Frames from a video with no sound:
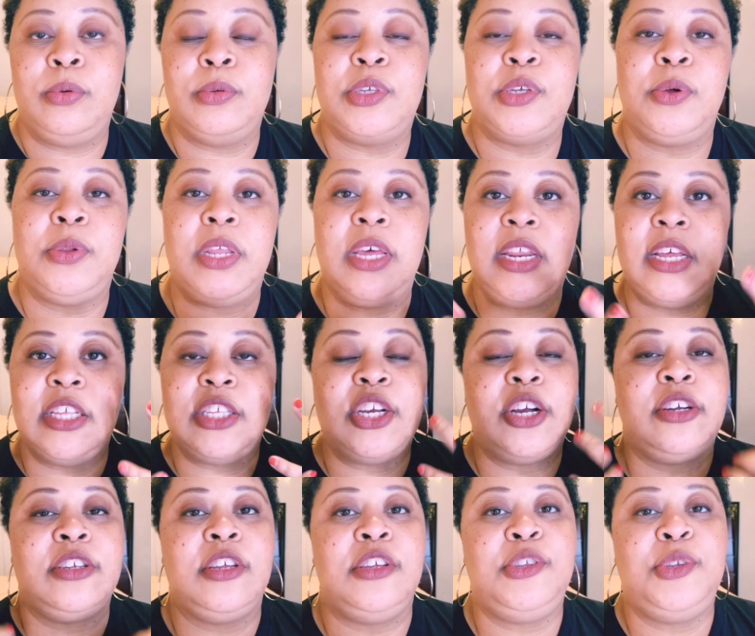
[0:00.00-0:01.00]
So then it
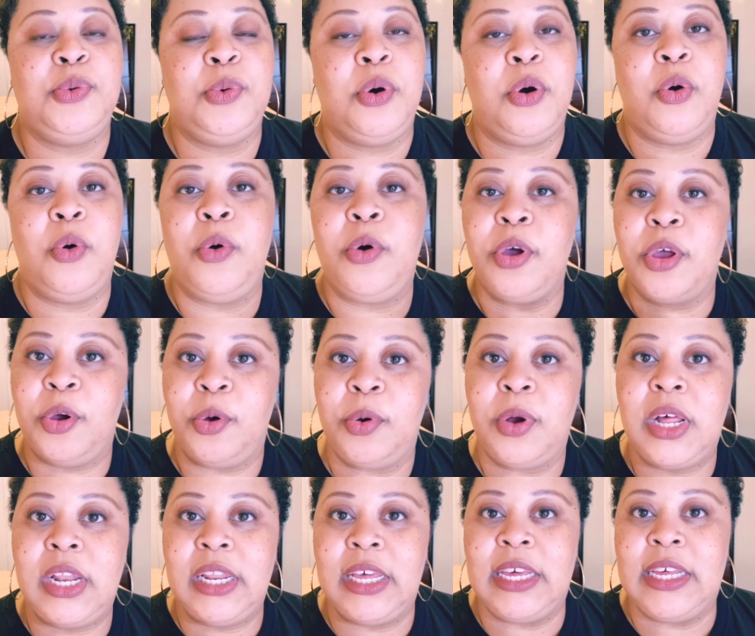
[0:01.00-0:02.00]
turns into an oil
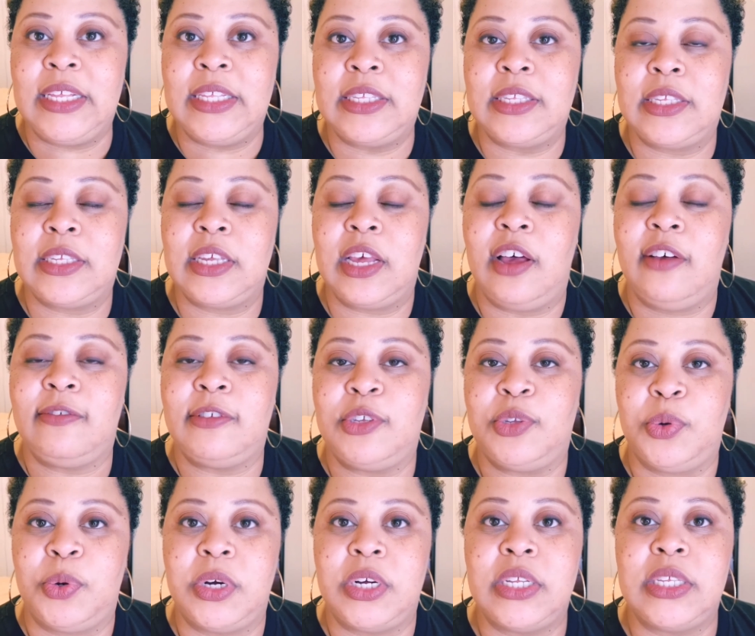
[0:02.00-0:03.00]
cleanse of
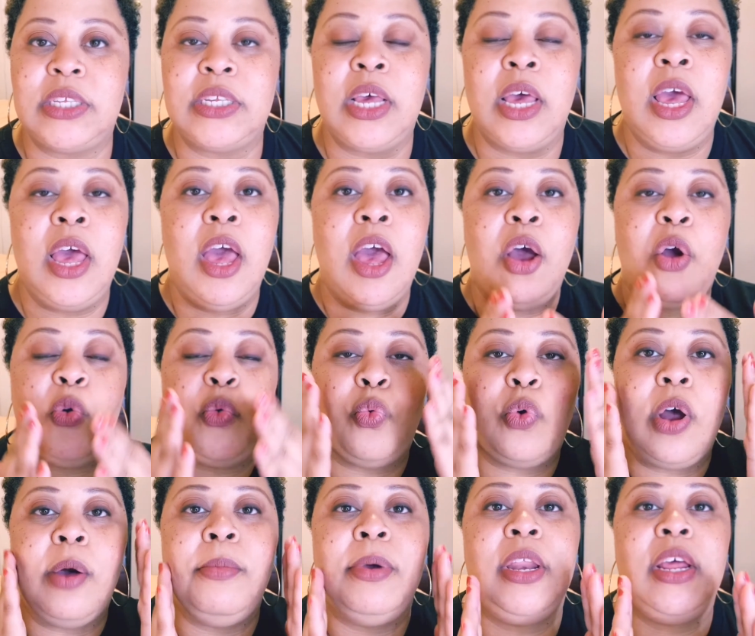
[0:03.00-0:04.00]
sorts
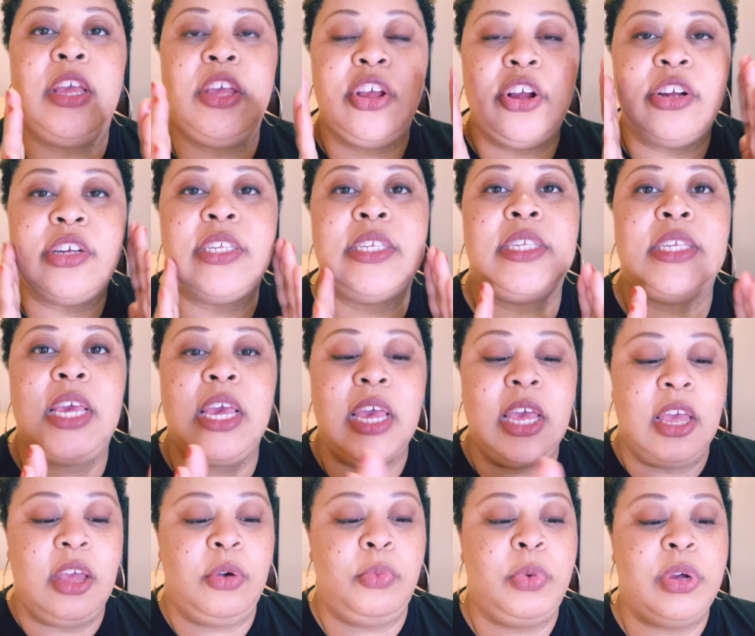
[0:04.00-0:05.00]
rub it in your skin.